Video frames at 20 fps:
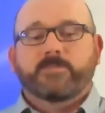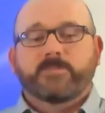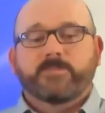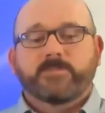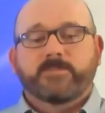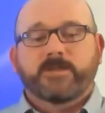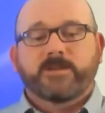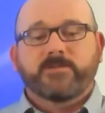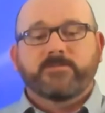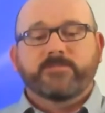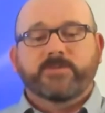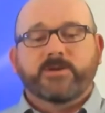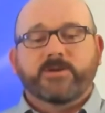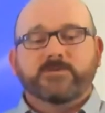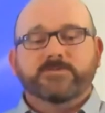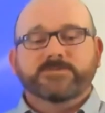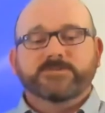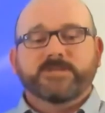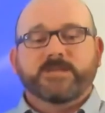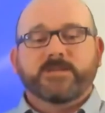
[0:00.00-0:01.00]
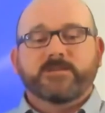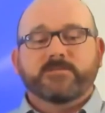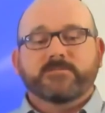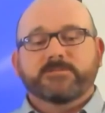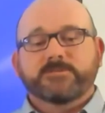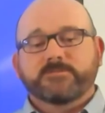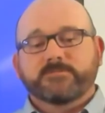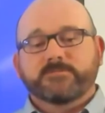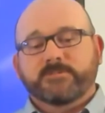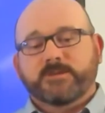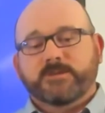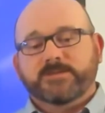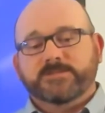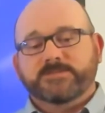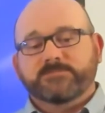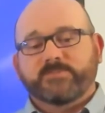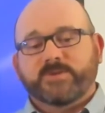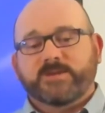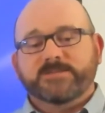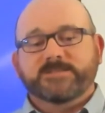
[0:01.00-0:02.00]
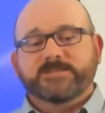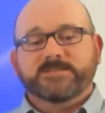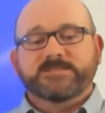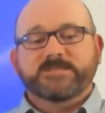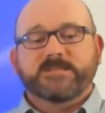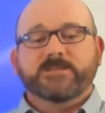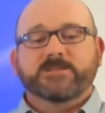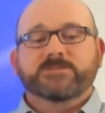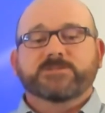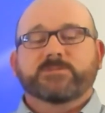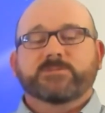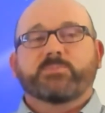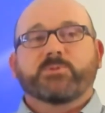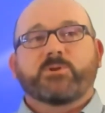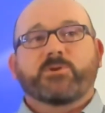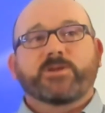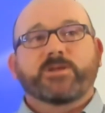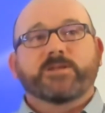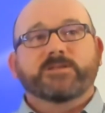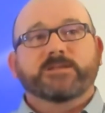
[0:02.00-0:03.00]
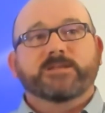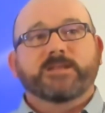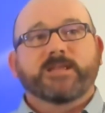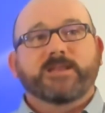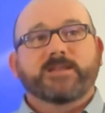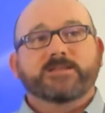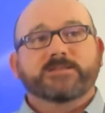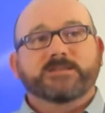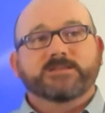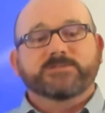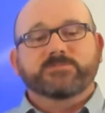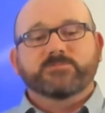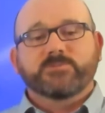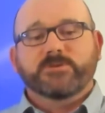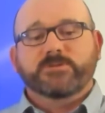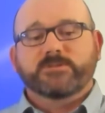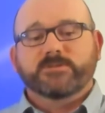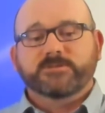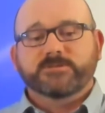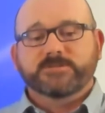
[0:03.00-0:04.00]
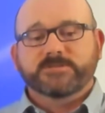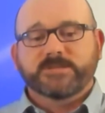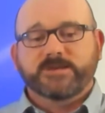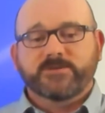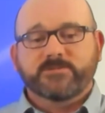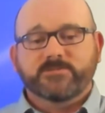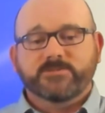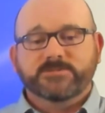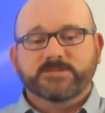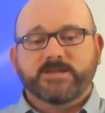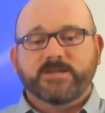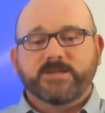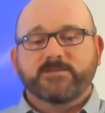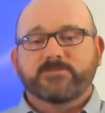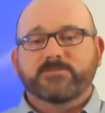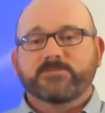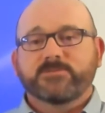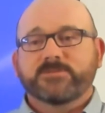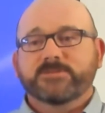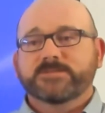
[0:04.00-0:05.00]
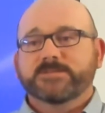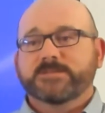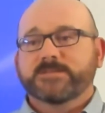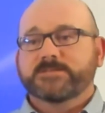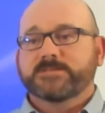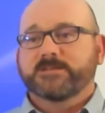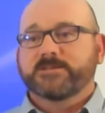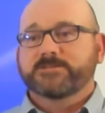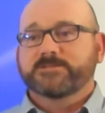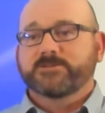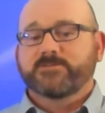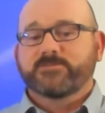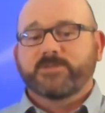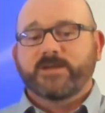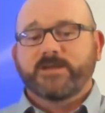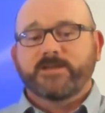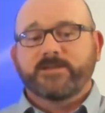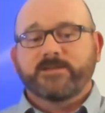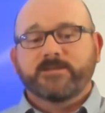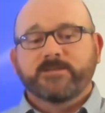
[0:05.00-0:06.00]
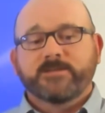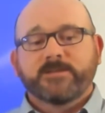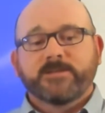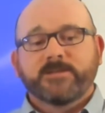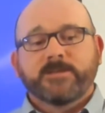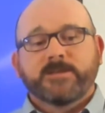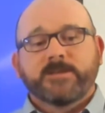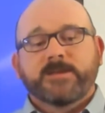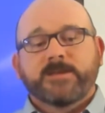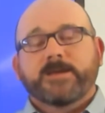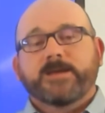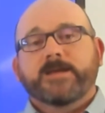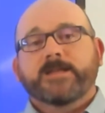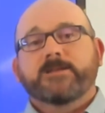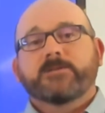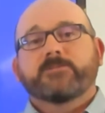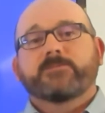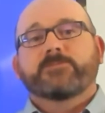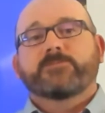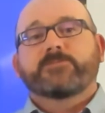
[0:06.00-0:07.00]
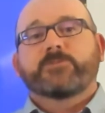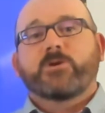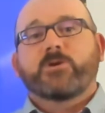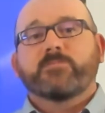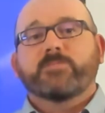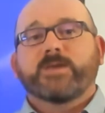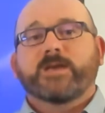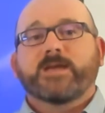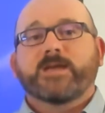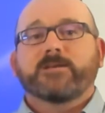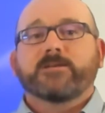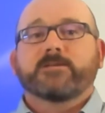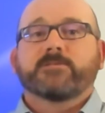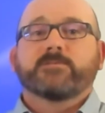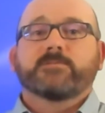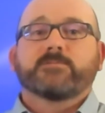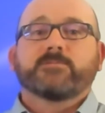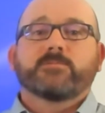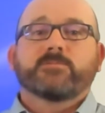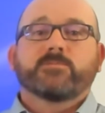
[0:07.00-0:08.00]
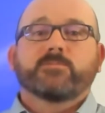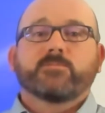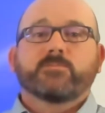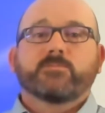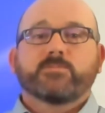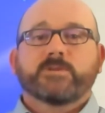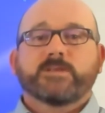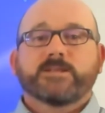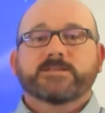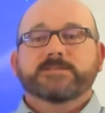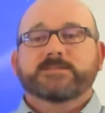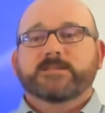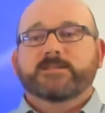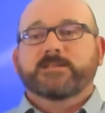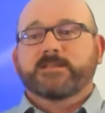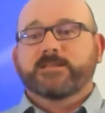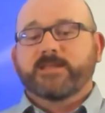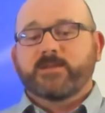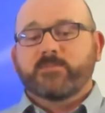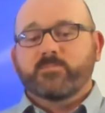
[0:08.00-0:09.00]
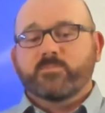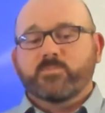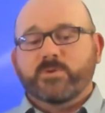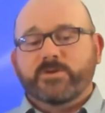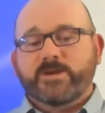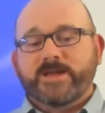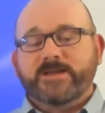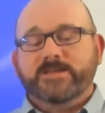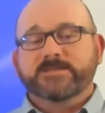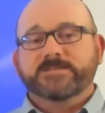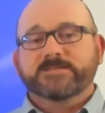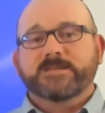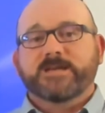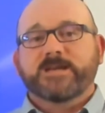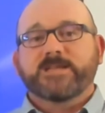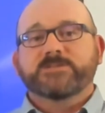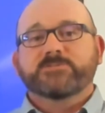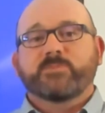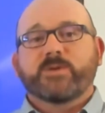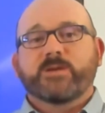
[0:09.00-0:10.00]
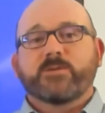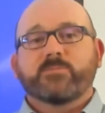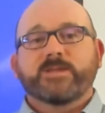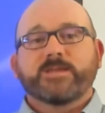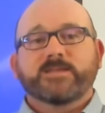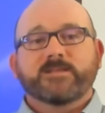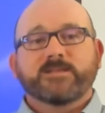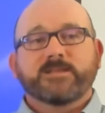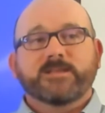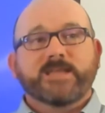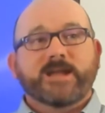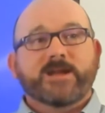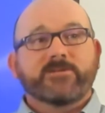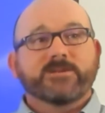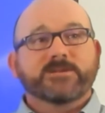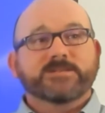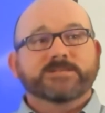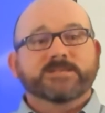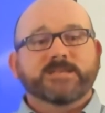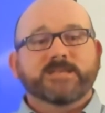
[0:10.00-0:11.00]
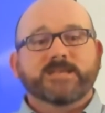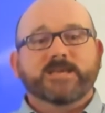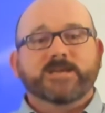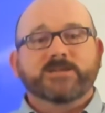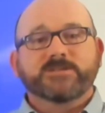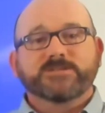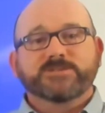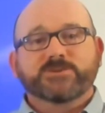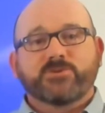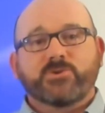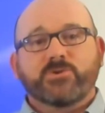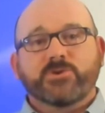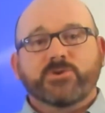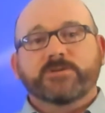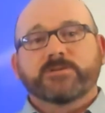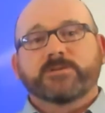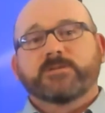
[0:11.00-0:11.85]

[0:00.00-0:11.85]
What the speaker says: that involves then basically signature plot and kinetic test work that Sarah will take you through the details of later. And from that, realistically, then we're at a stage where we can guarantee our design